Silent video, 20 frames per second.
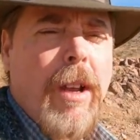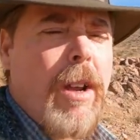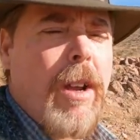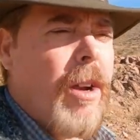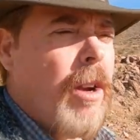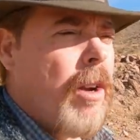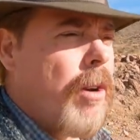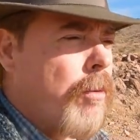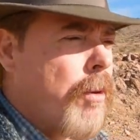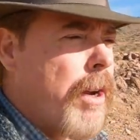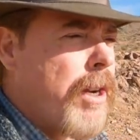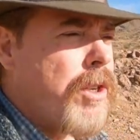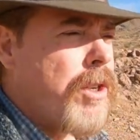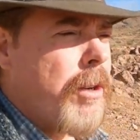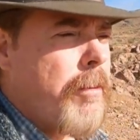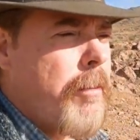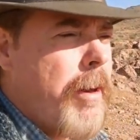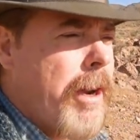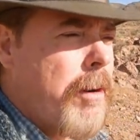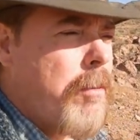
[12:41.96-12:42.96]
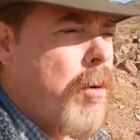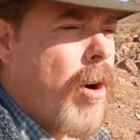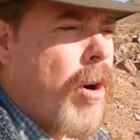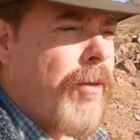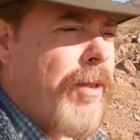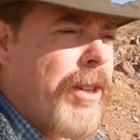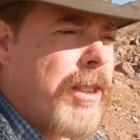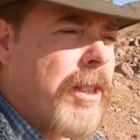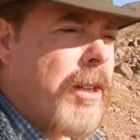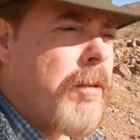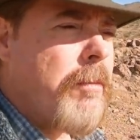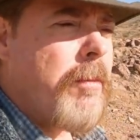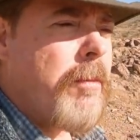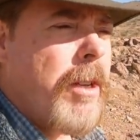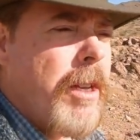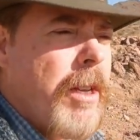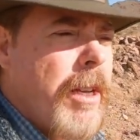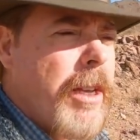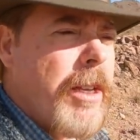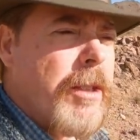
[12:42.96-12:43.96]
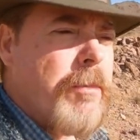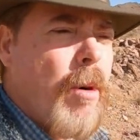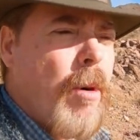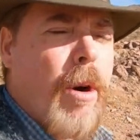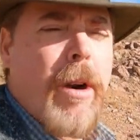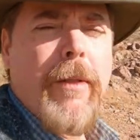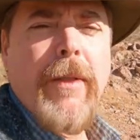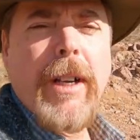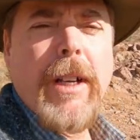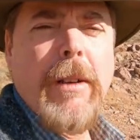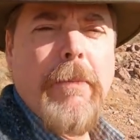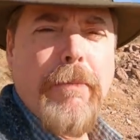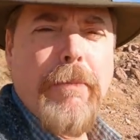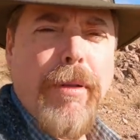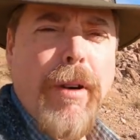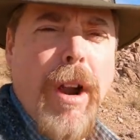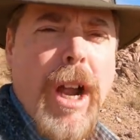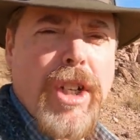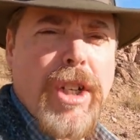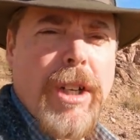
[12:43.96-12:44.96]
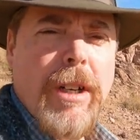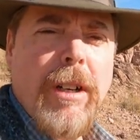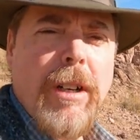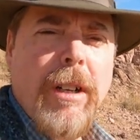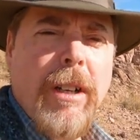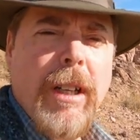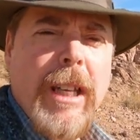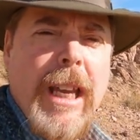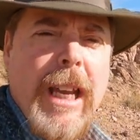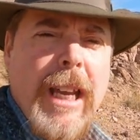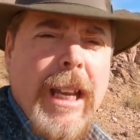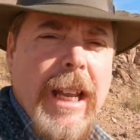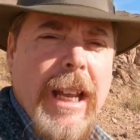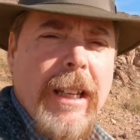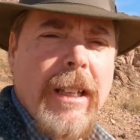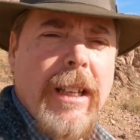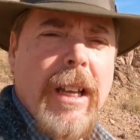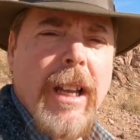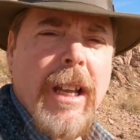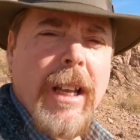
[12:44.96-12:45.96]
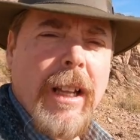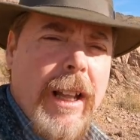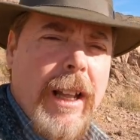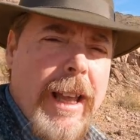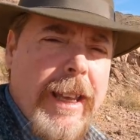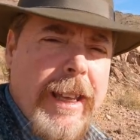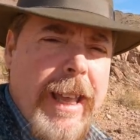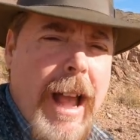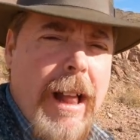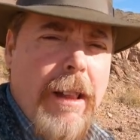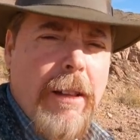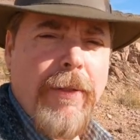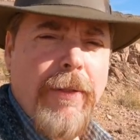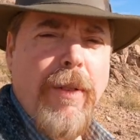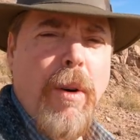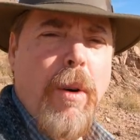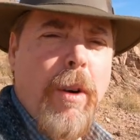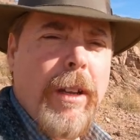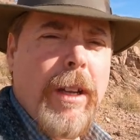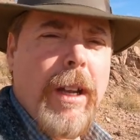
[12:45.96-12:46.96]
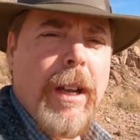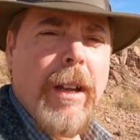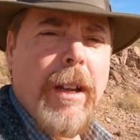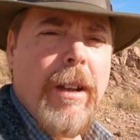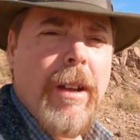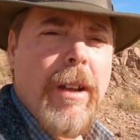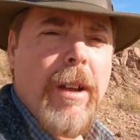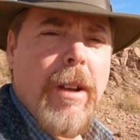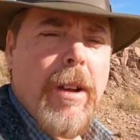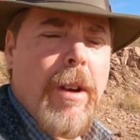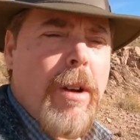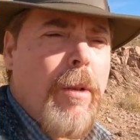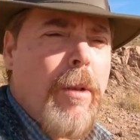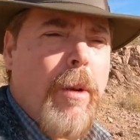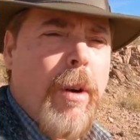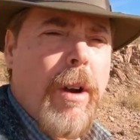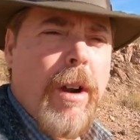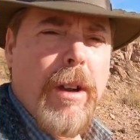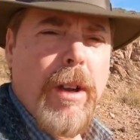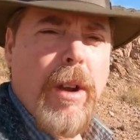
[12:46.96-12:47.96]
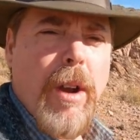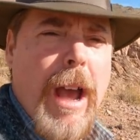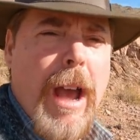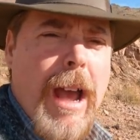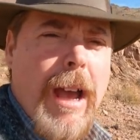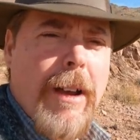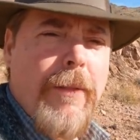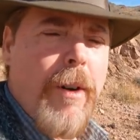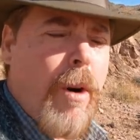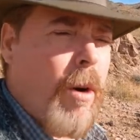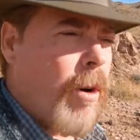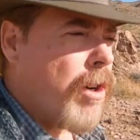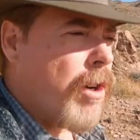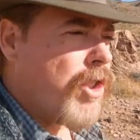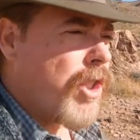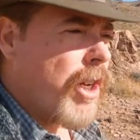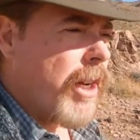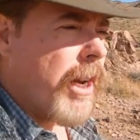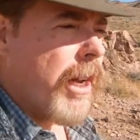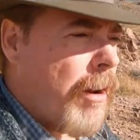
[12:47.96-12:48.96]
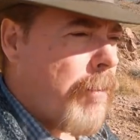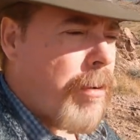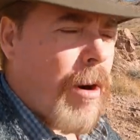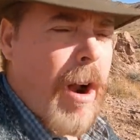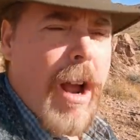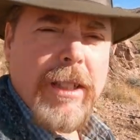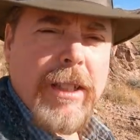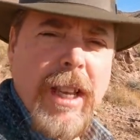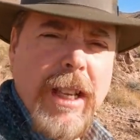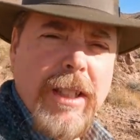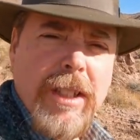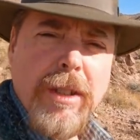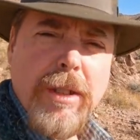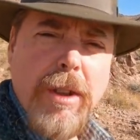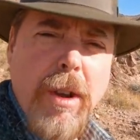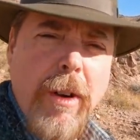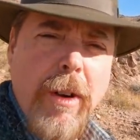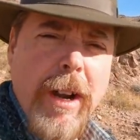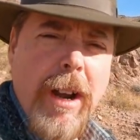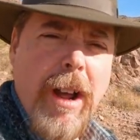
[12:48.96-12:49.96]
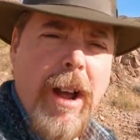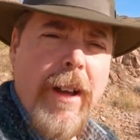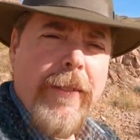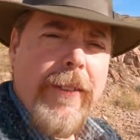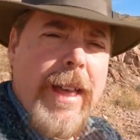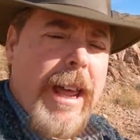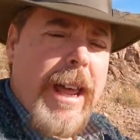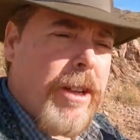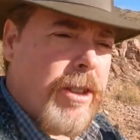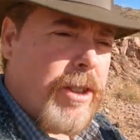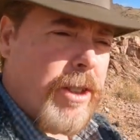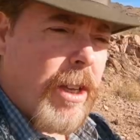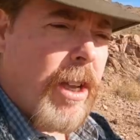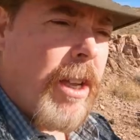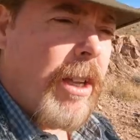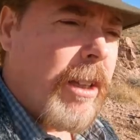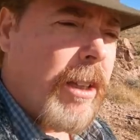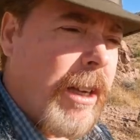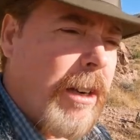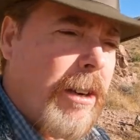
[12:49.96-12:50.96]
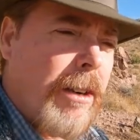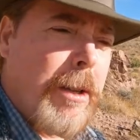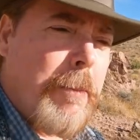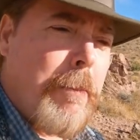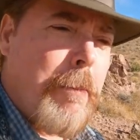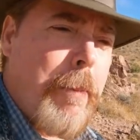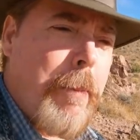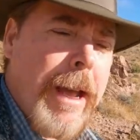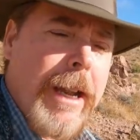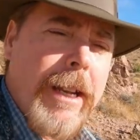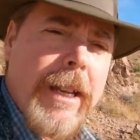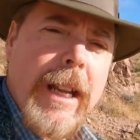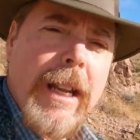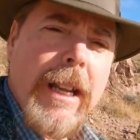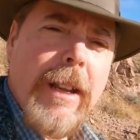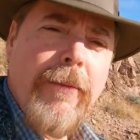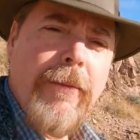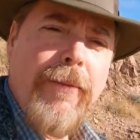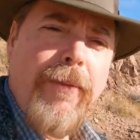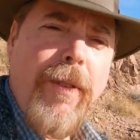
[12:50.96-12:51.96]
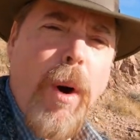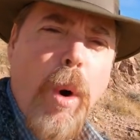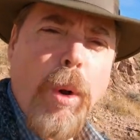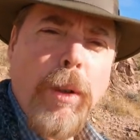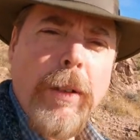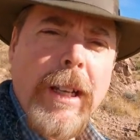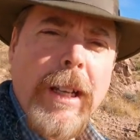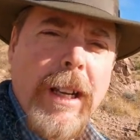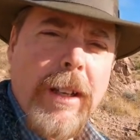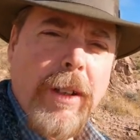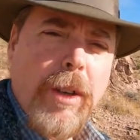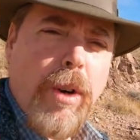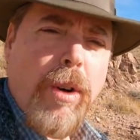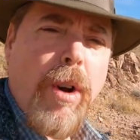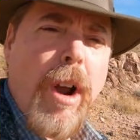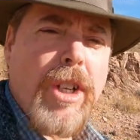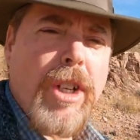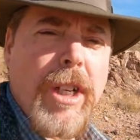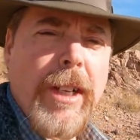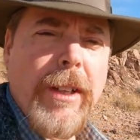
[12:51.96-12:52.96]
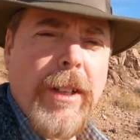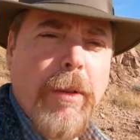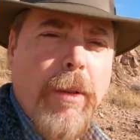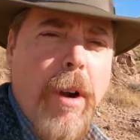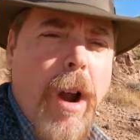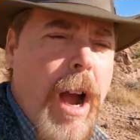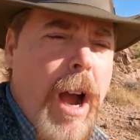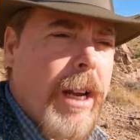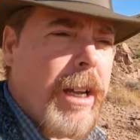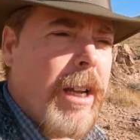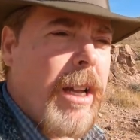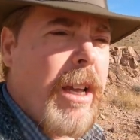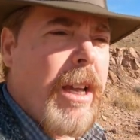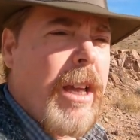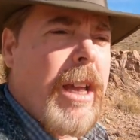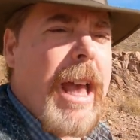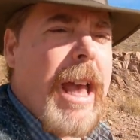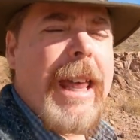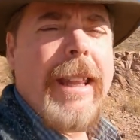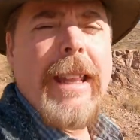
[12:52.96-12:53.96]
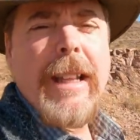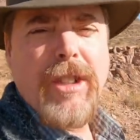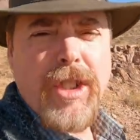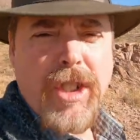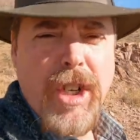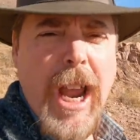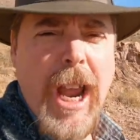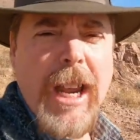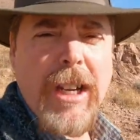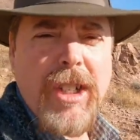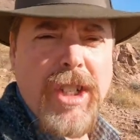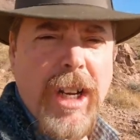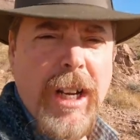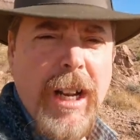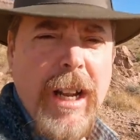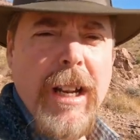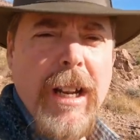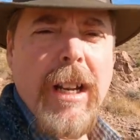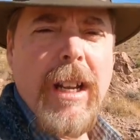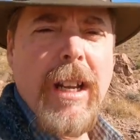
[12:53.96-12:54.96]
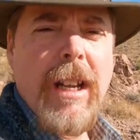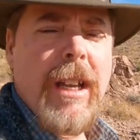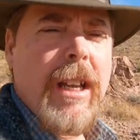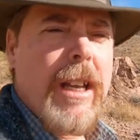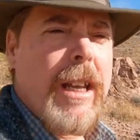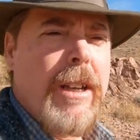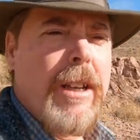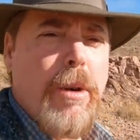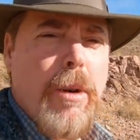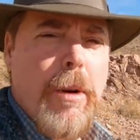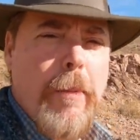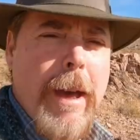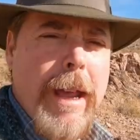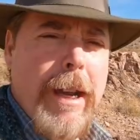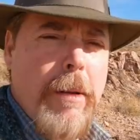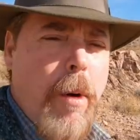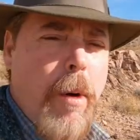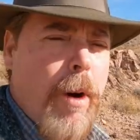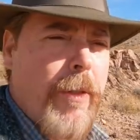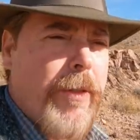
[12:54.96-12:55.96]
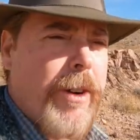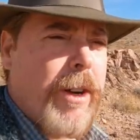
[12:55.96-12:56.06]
Regional metamorphism is more of a compressional heating, like California, where you have orogenic processes going on that is literally bending and folding and crushing the rock, and it's changing it into a metamorphic